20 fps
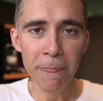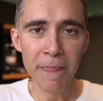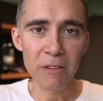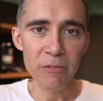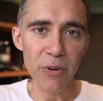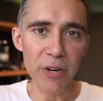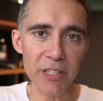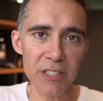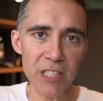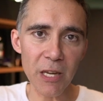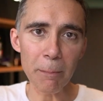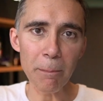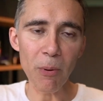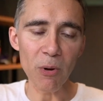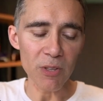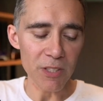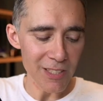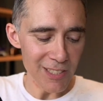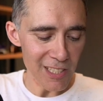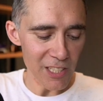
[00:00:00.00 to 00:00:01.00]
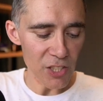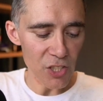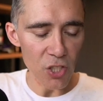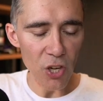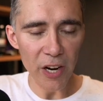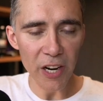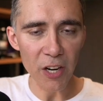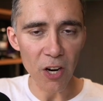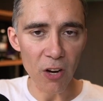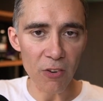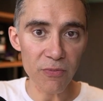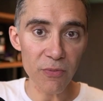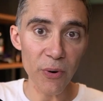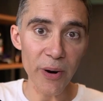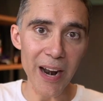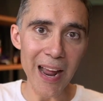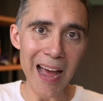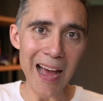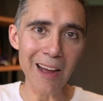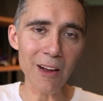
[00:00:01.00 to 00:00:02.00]
For example, this is not enough
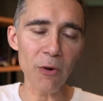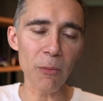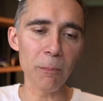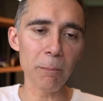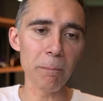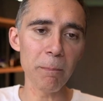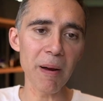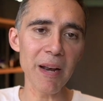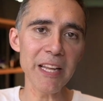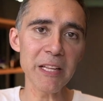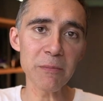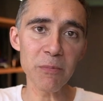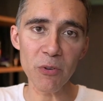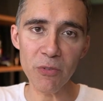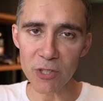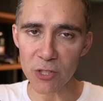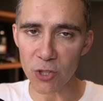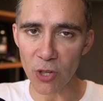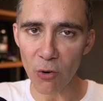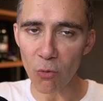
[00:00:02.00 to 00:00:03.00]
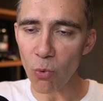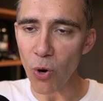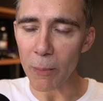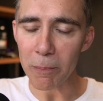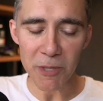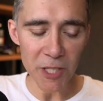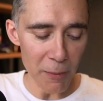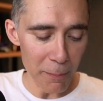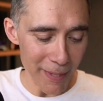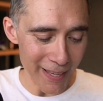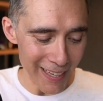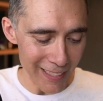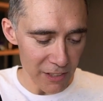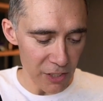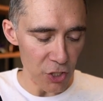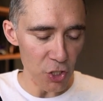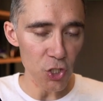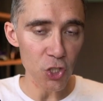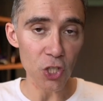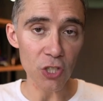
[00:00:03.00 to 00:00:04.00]
for a complete professional website because
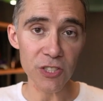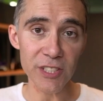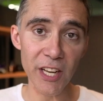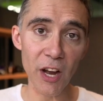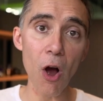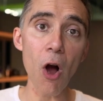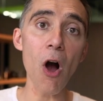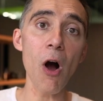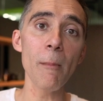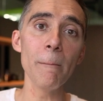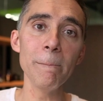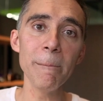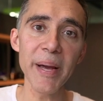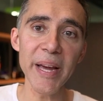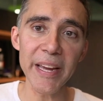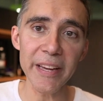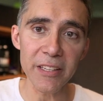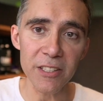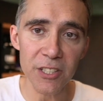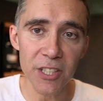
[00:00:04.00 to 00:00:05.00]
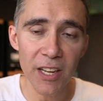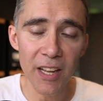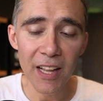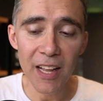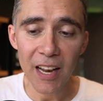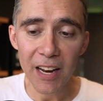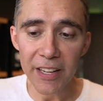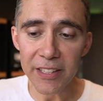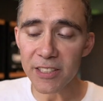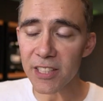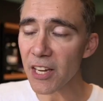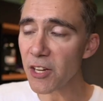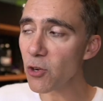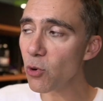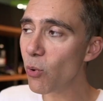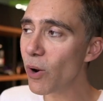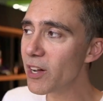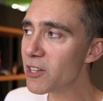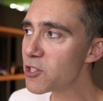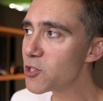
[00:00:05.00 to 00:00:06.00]
it's just the home page. Let's say you
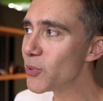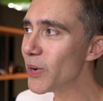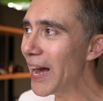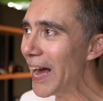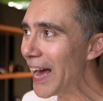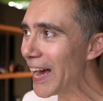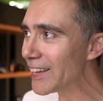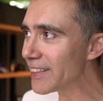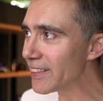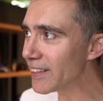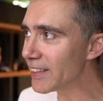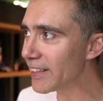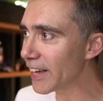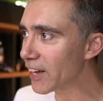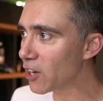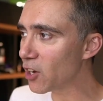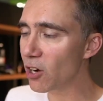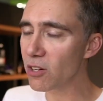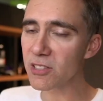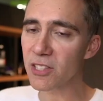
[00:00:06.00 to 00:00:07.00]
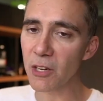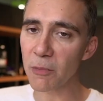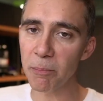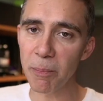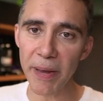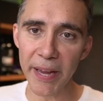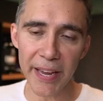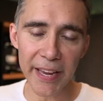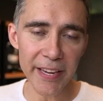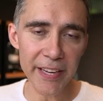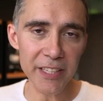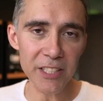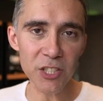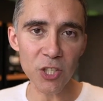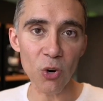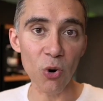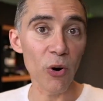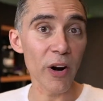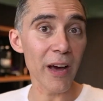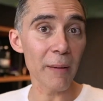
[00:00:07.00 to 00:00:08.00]
want to add the contact page
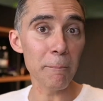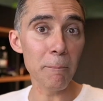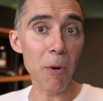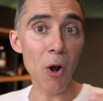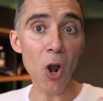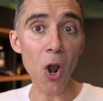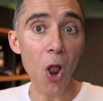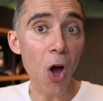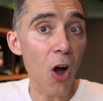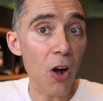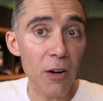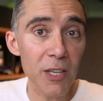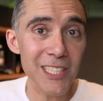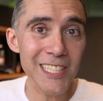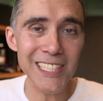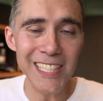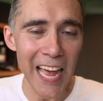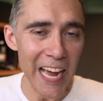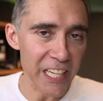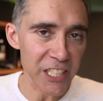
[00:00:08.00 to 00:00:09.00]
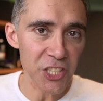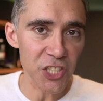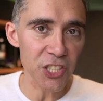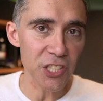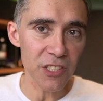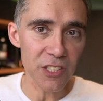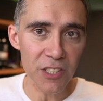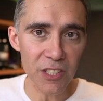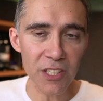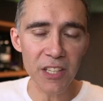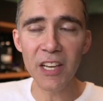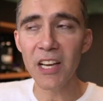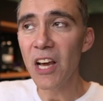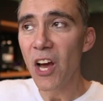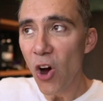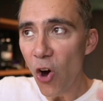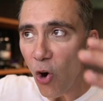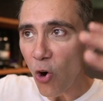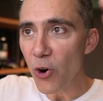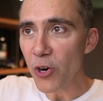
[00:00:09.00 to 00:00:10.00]
or a blog section
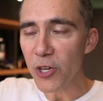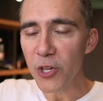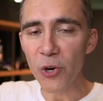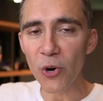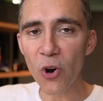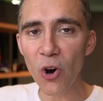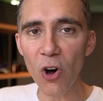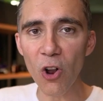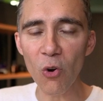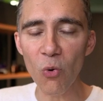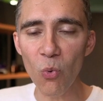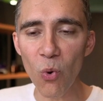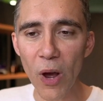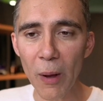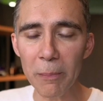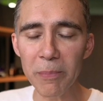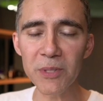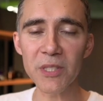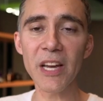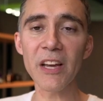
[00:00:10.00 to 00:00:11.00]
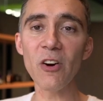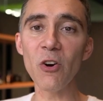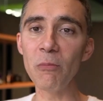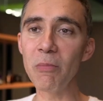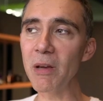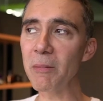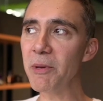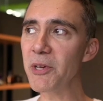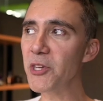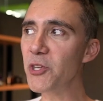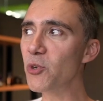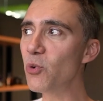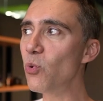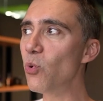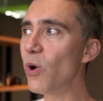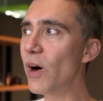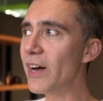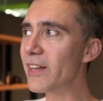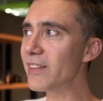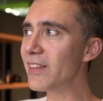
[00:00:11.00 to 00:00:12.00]
on your whole website, or maybe you
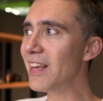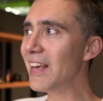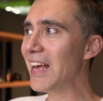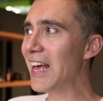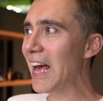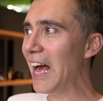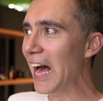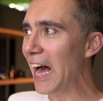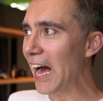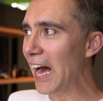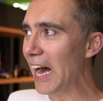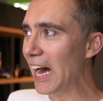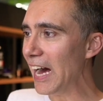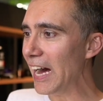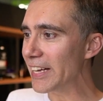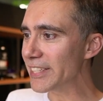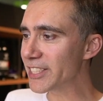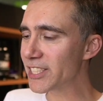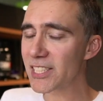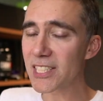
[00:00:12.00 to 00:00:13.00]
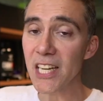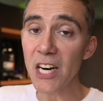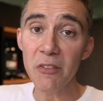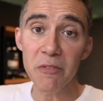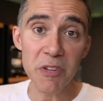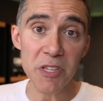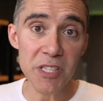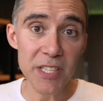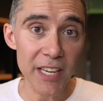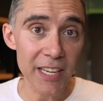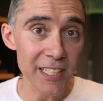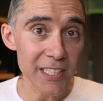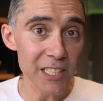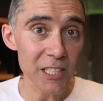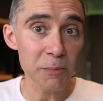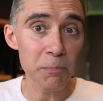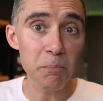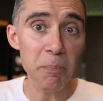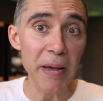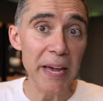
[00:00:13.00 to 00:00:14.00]
want a services
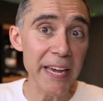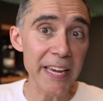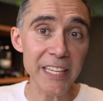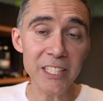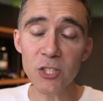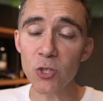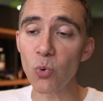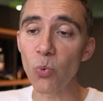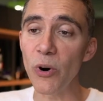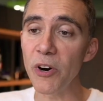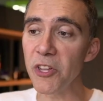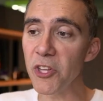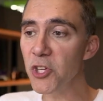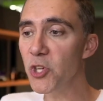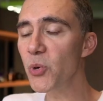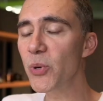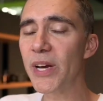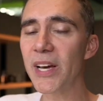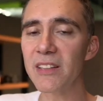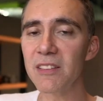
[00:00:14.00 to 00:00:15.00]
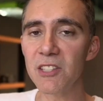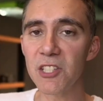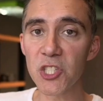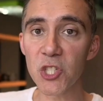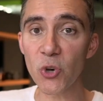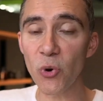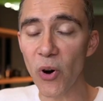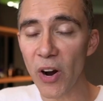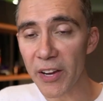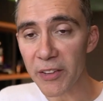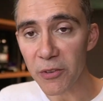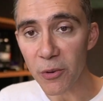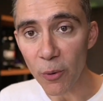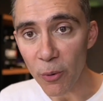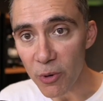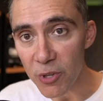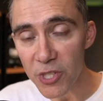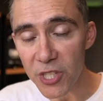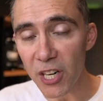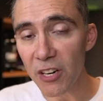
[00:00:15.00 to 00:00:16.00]
page where you can describe
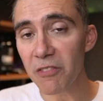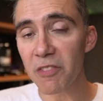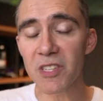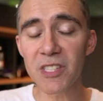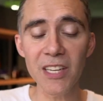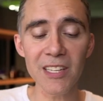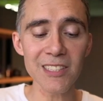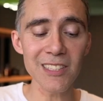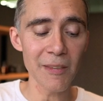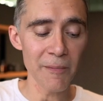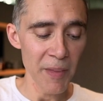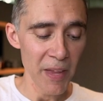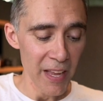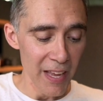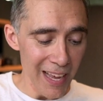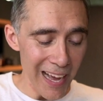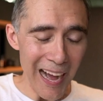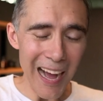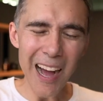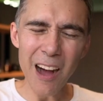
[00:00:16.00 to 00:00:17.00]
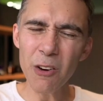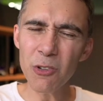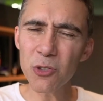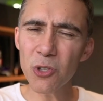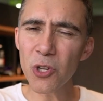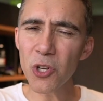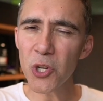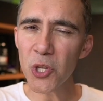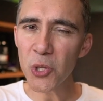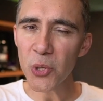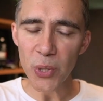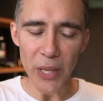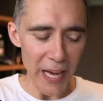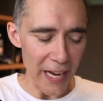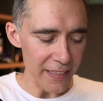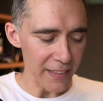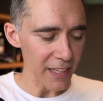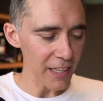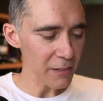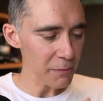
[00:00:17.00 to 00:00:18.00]
your services. How do you do
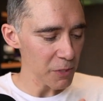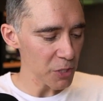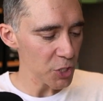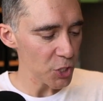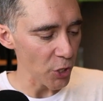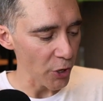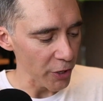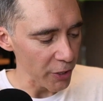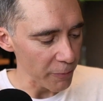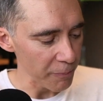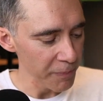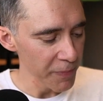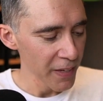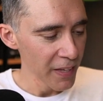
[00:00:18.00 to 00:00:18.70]
that? Let me show you.